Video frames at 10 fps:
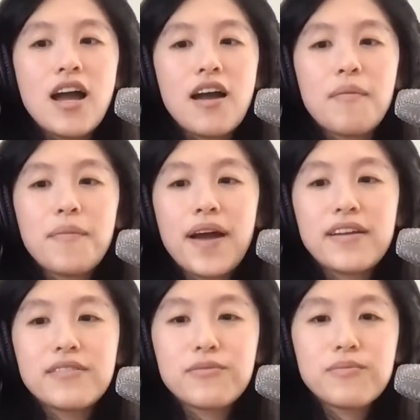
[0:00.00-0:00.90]

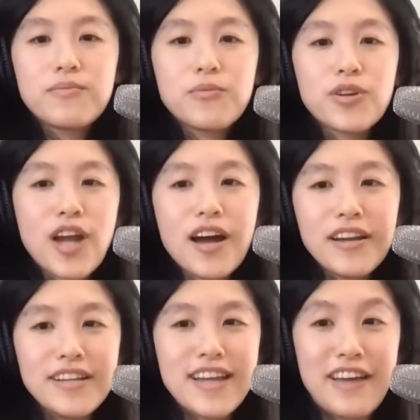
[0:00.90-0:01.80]
And we're not
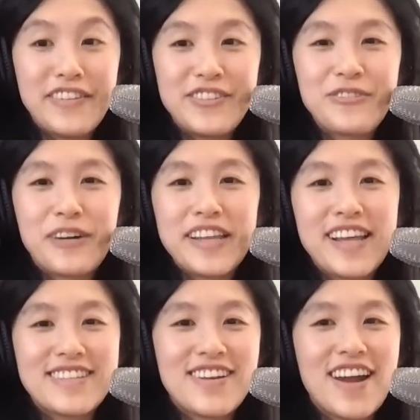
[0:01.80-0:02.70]
going to dive into why
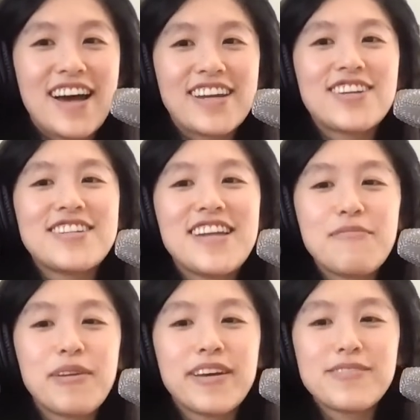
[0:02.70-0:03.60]
that's not accurate today
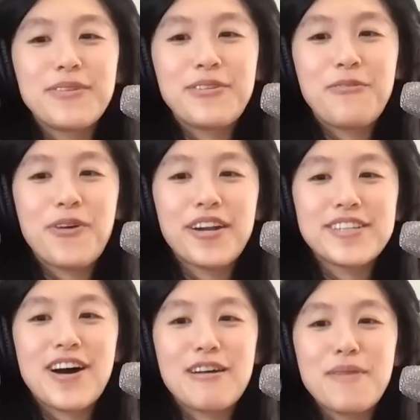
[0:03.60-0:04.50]
because we don't want to
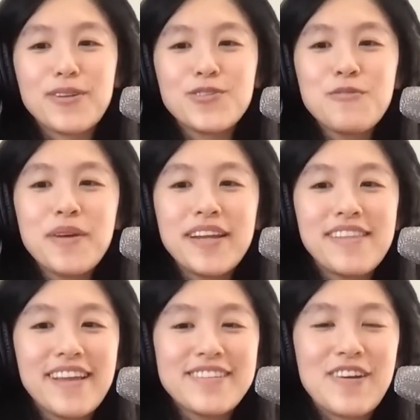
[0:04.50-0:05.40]
talk about too many
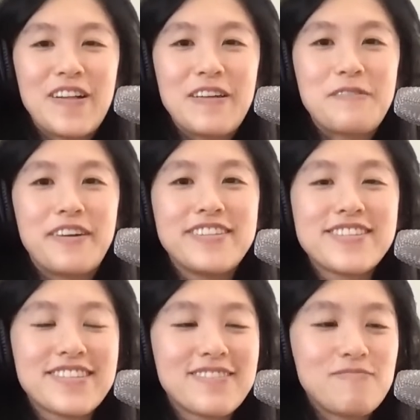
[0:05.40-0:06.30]
things all at
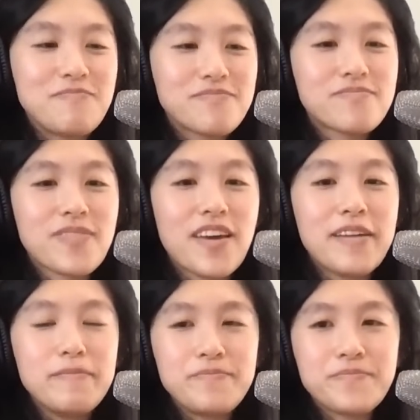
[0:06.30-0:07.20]
once, okay?